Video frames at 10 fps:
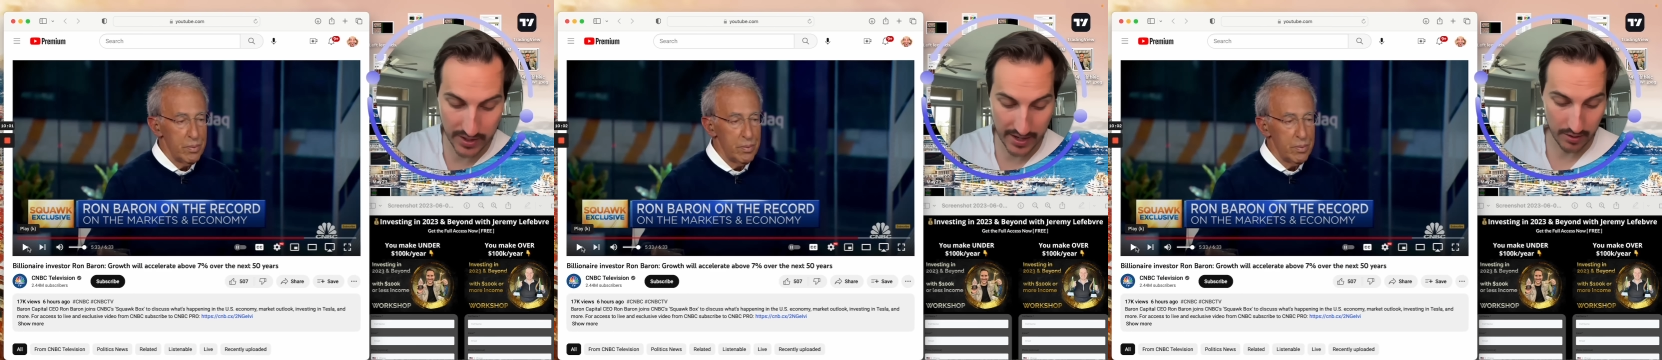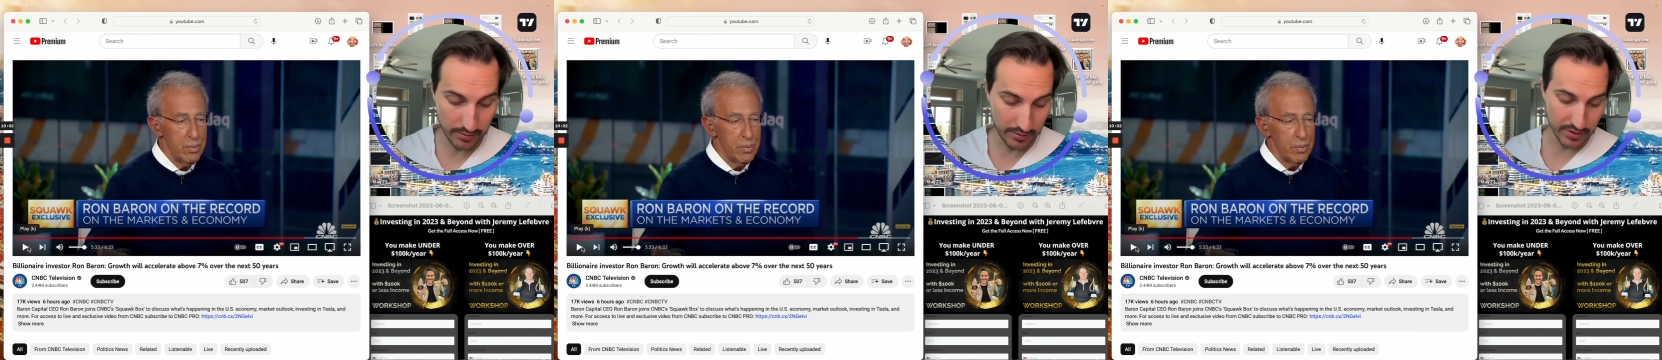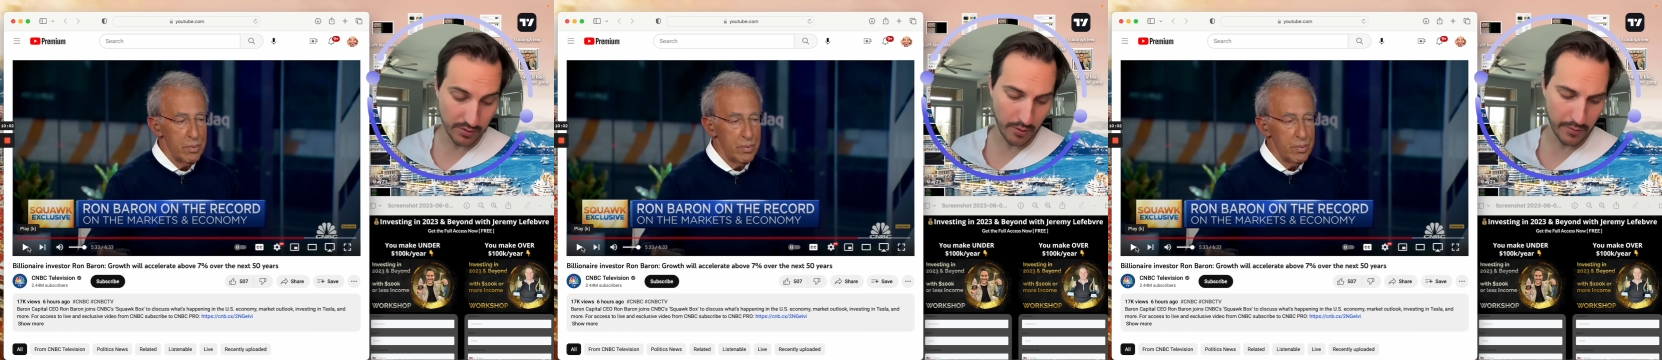Speaker 1: now. Or is
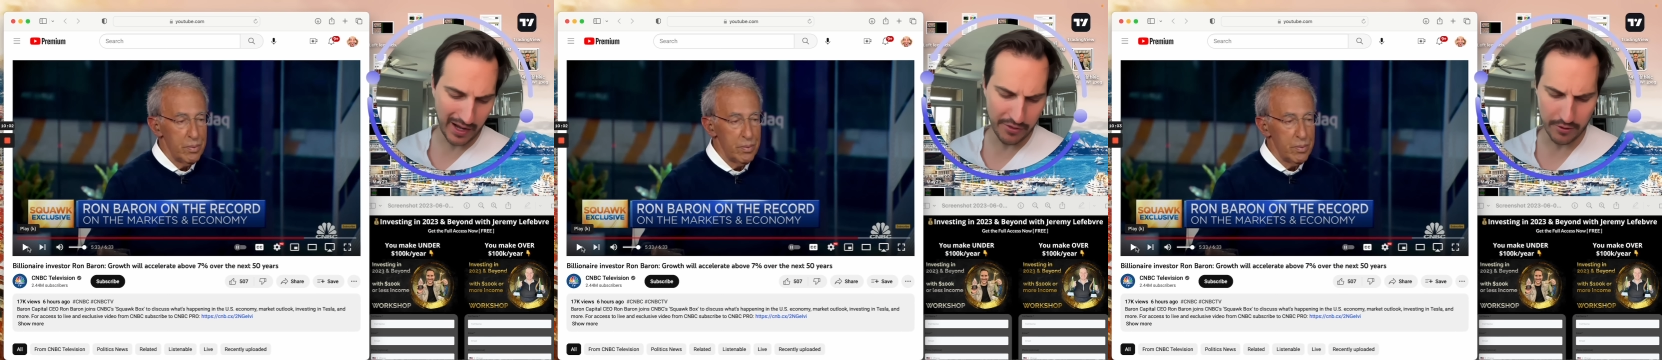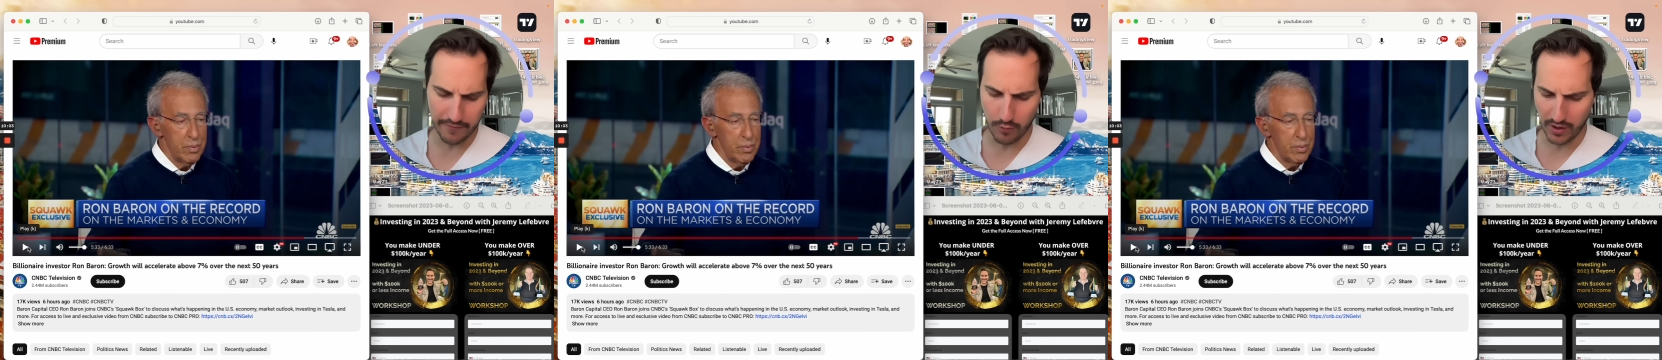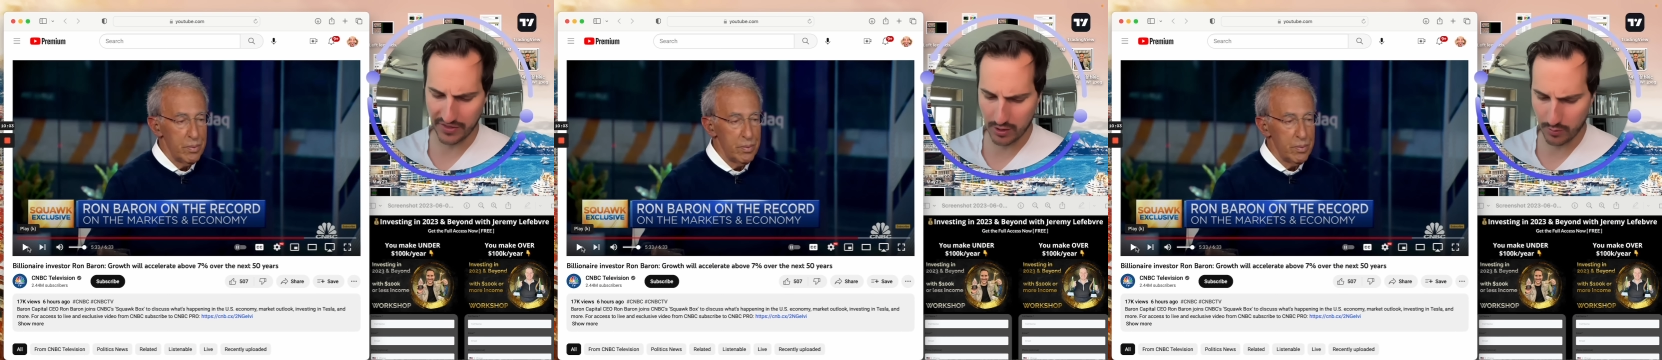it, or are we at 34? I
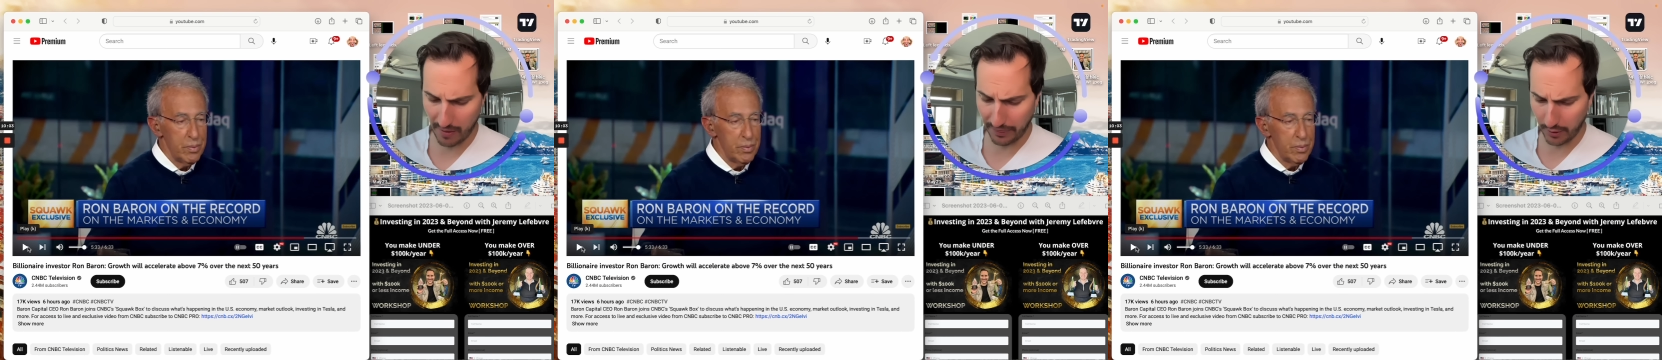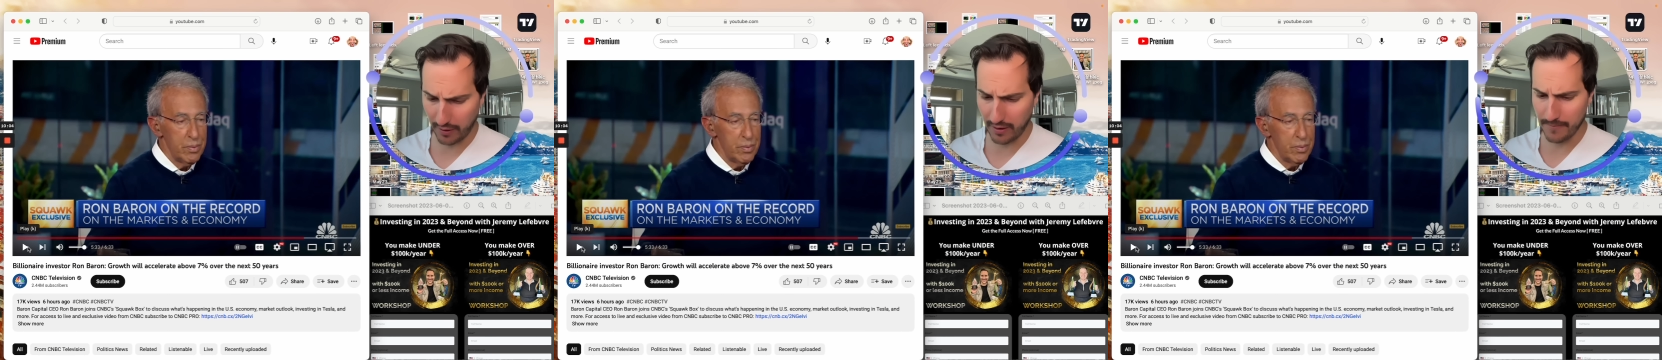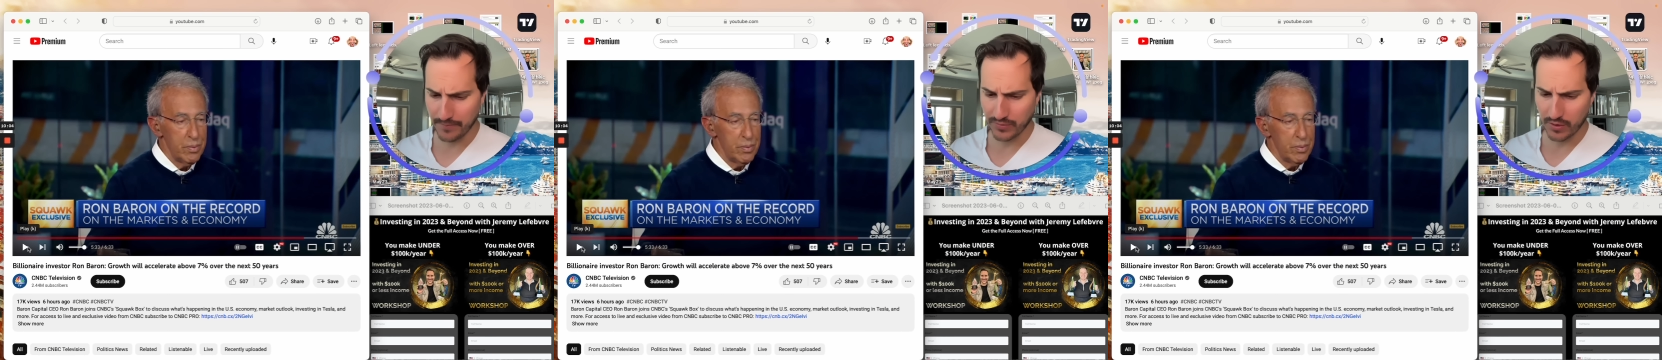think we're at 30,
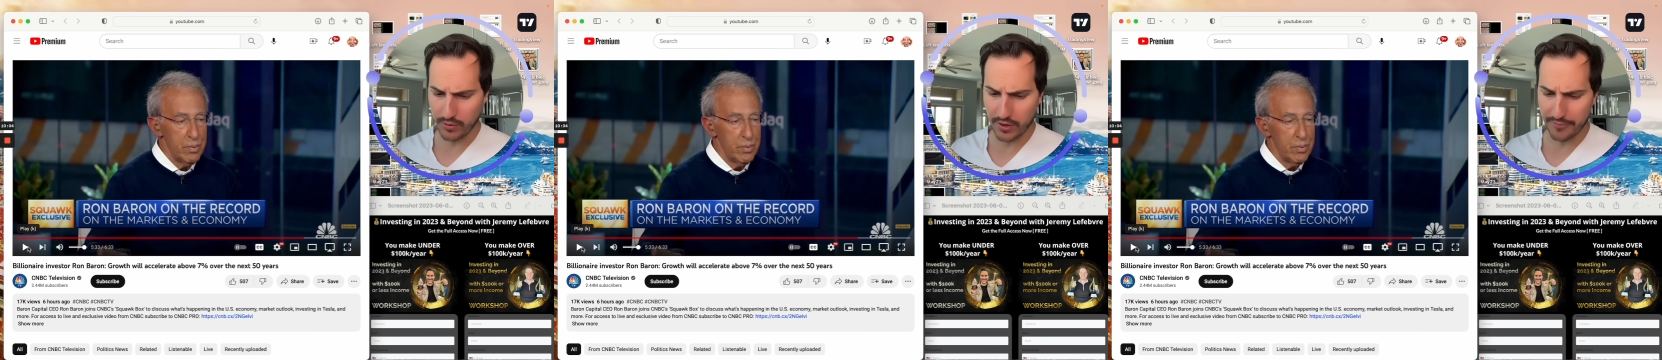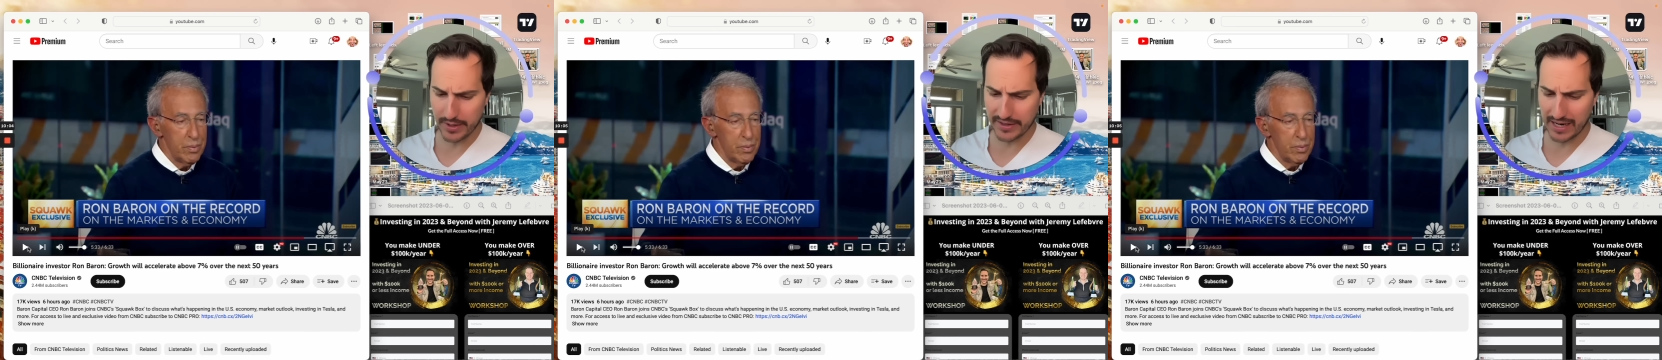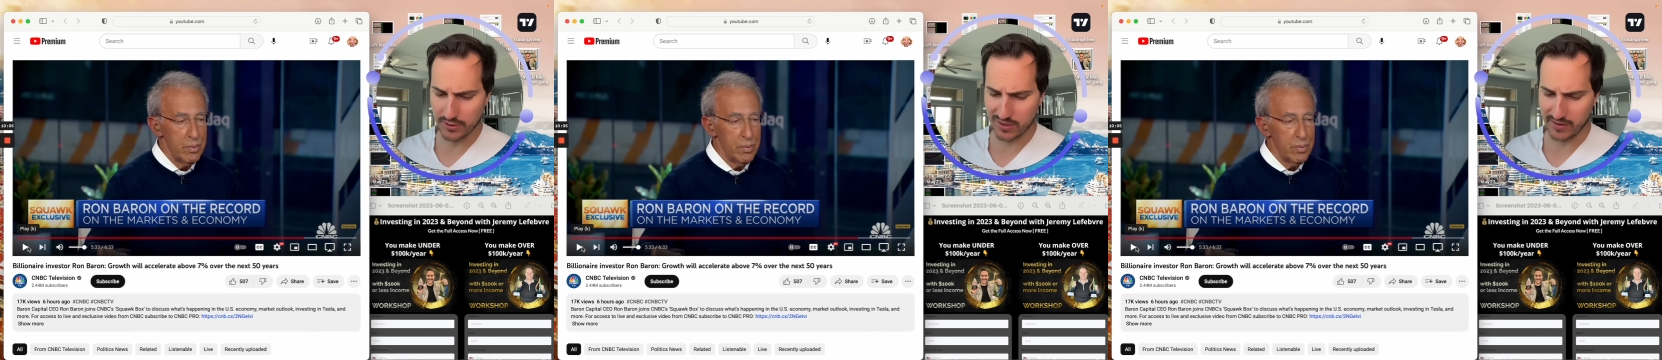
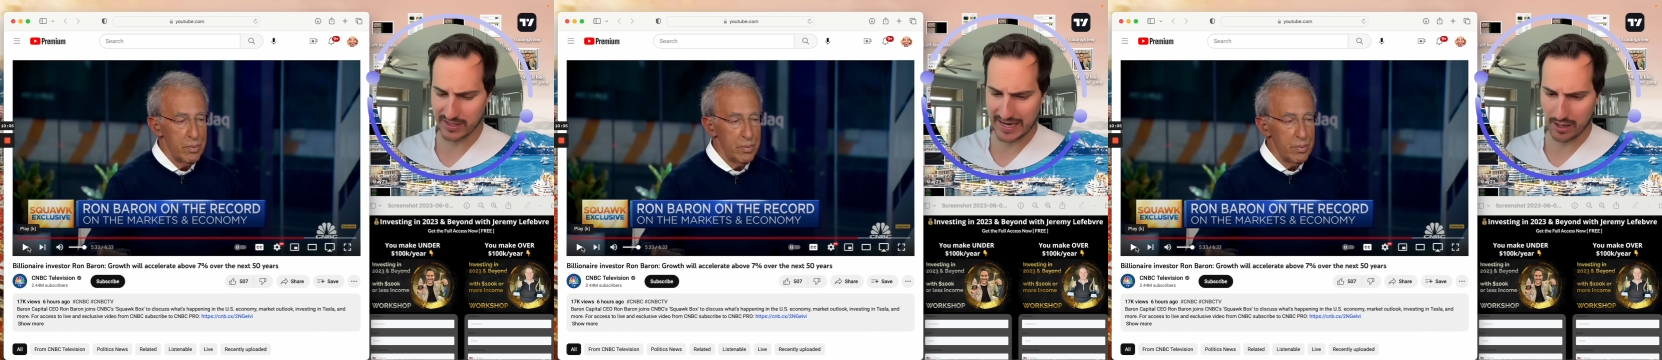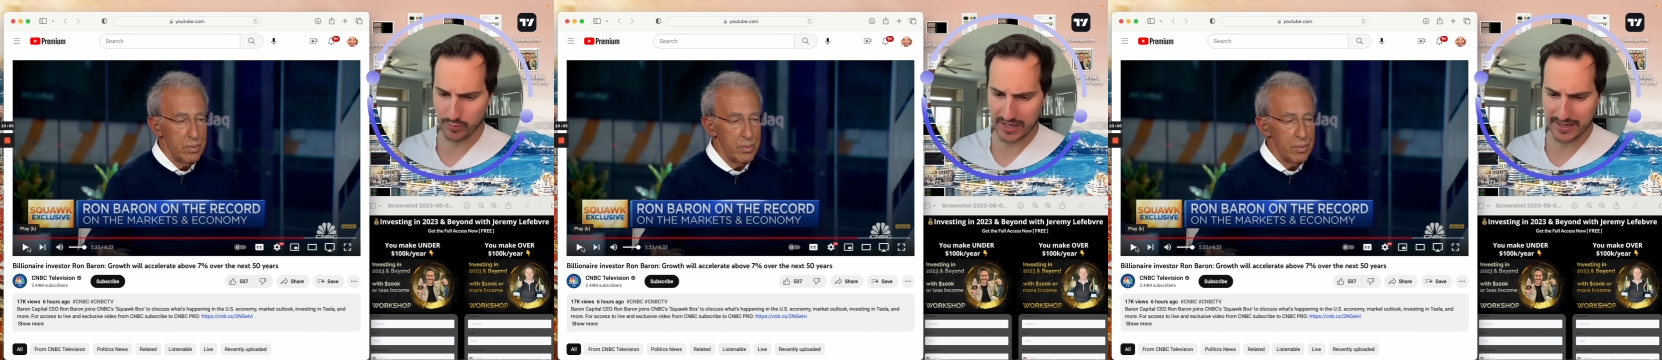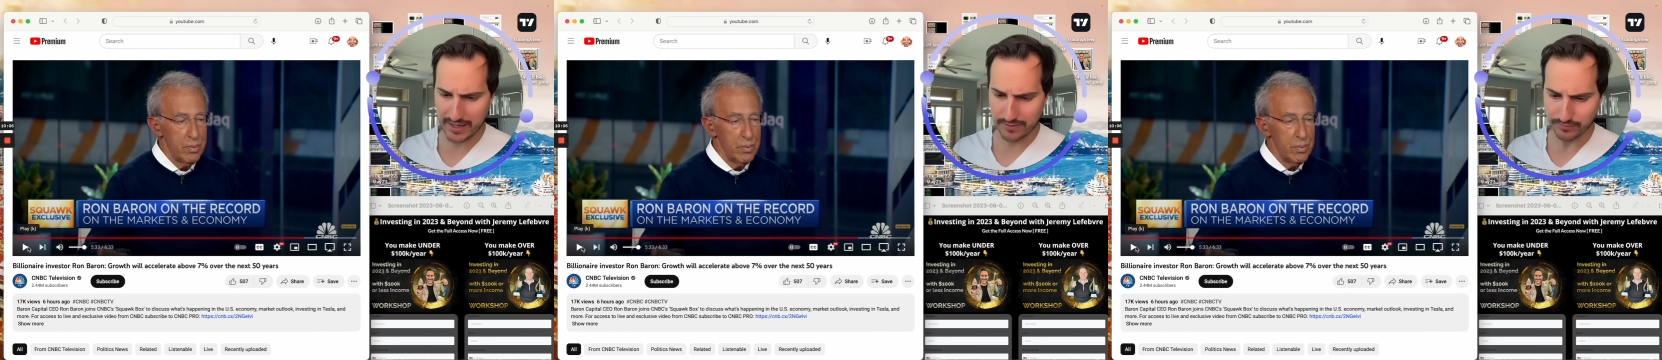33,000 on the Dow right
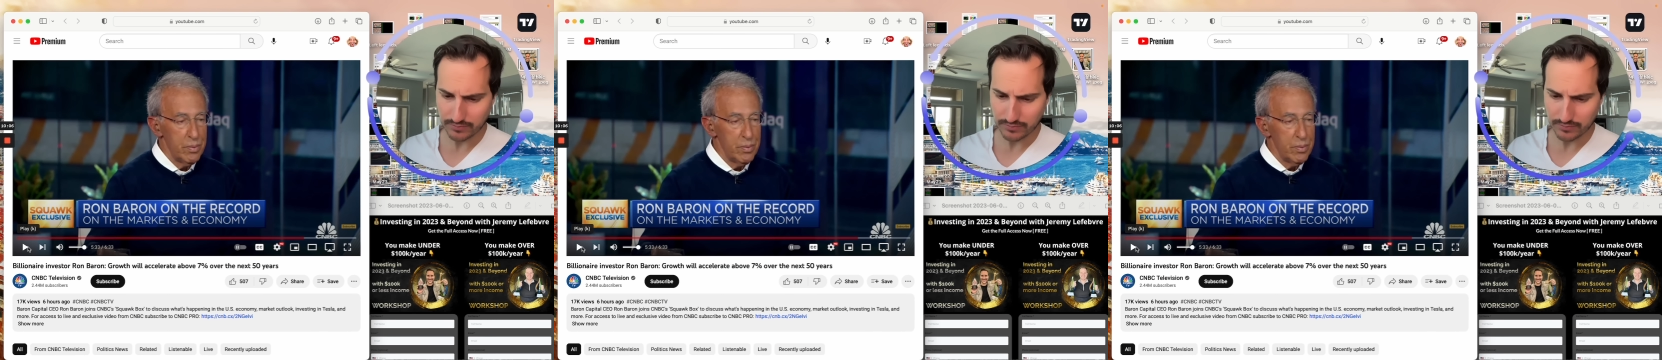now.